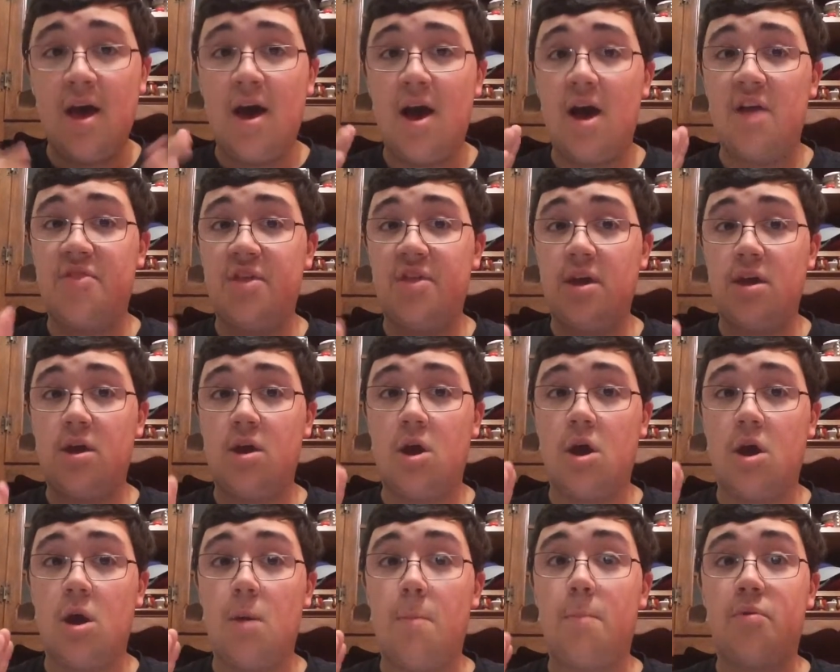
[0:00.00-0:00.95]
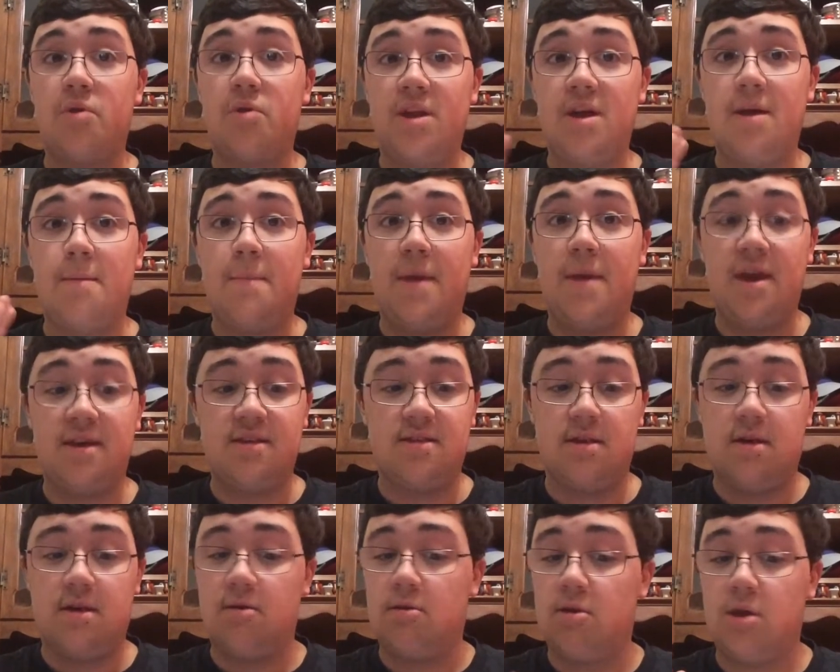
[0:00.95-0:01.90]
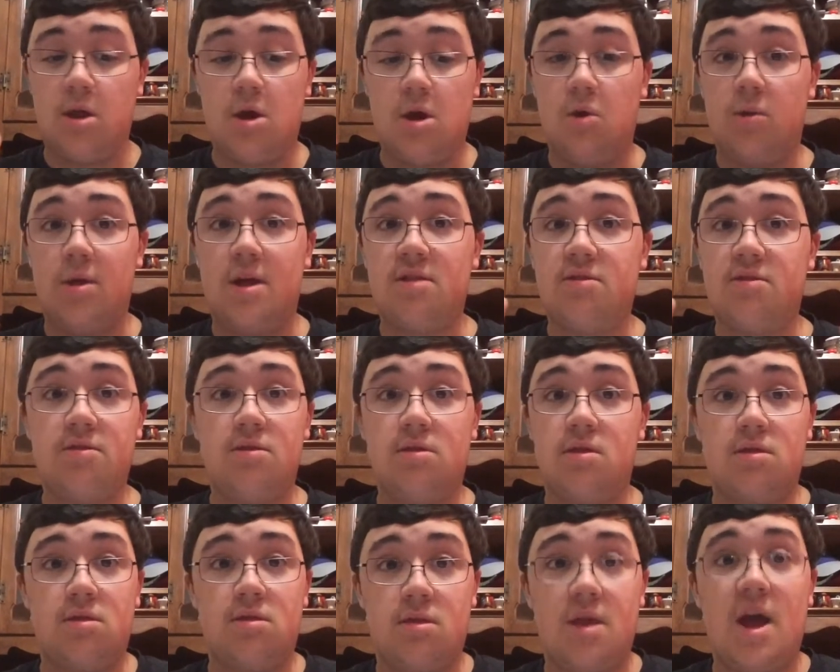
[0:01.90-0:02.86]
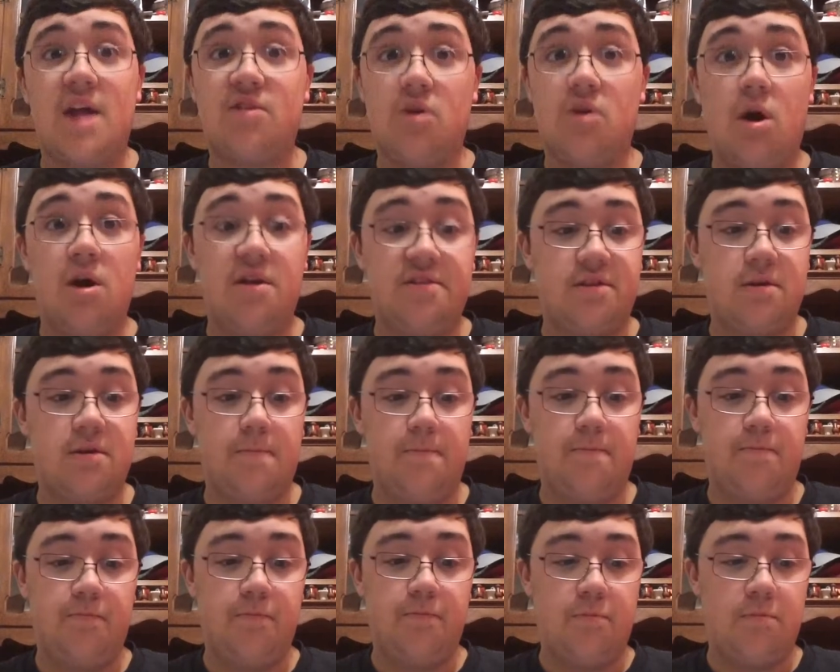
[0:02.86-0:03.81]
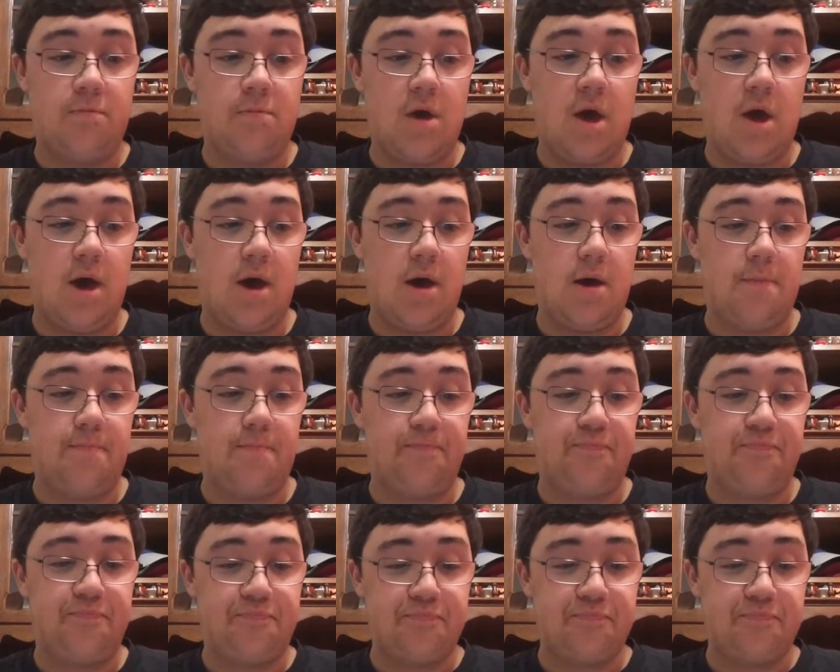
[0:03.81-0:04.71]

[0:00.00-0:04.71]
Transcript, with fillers: I think you're pretty amazing. You know, that's that's awesome. Um,